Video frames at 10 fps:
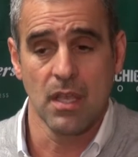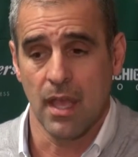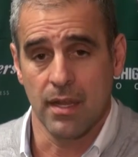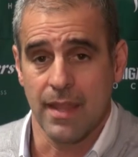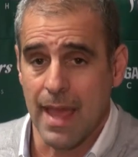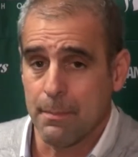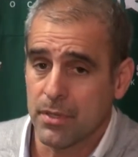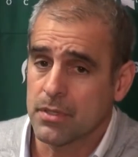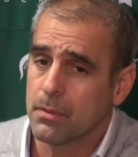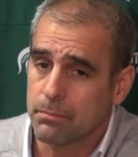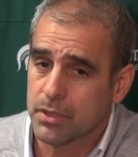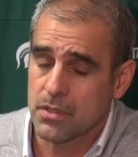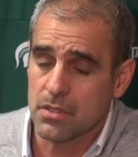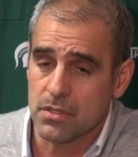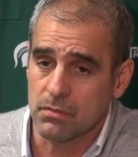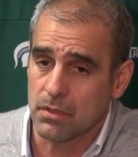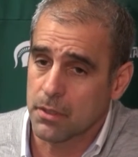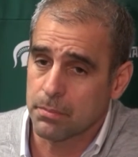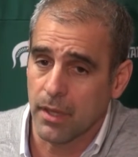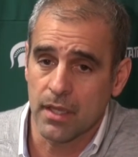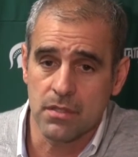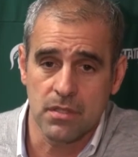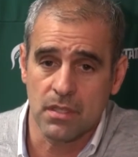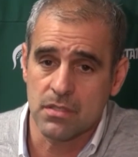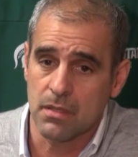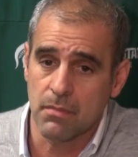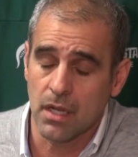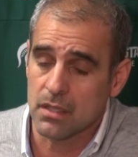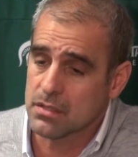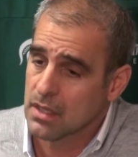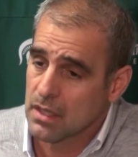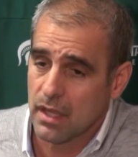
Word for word: And in that po position where you're playing 60 minutes,